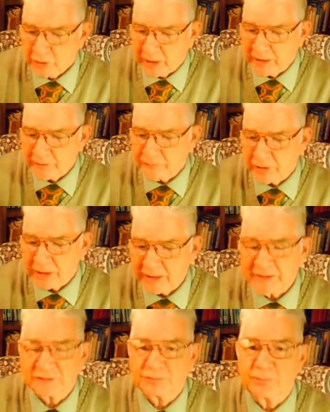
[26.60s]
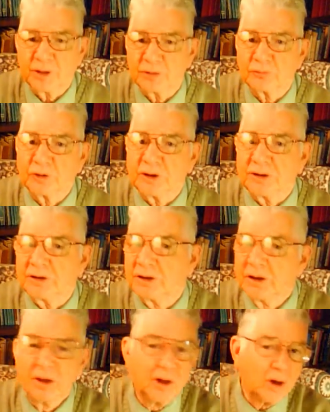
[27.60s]
Has been
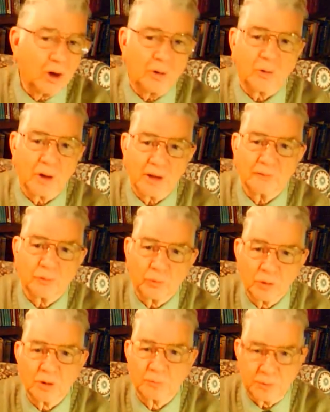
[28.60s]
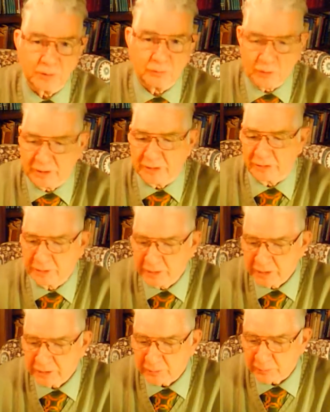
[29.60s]
written or ever will be written.
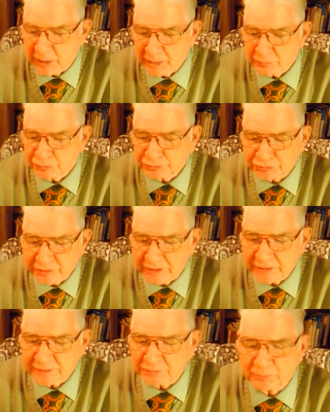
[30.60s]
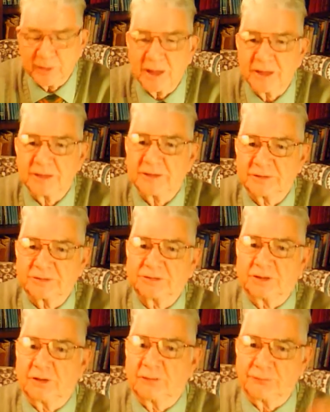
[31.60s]
The Bible stands by
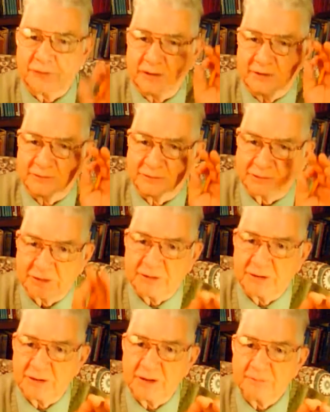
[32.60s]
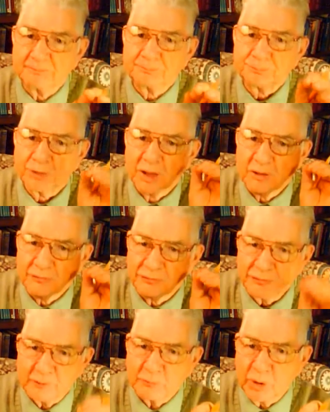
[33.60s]
itself as the
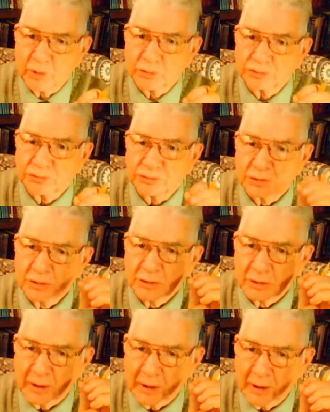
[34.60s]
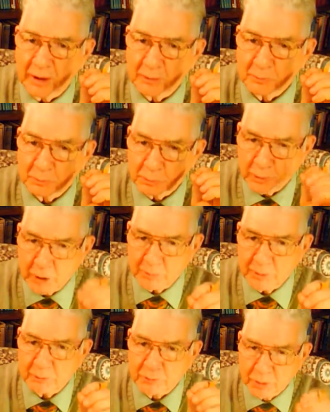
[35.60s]
most
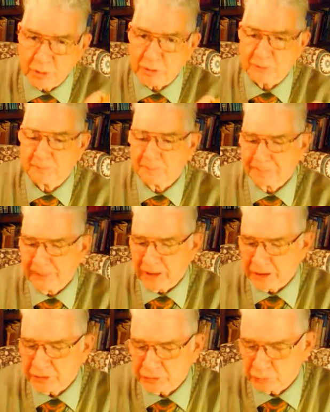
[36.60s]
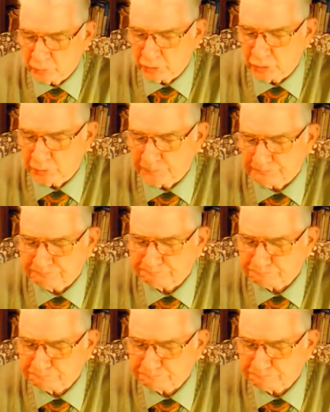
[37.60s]
proper book in the world.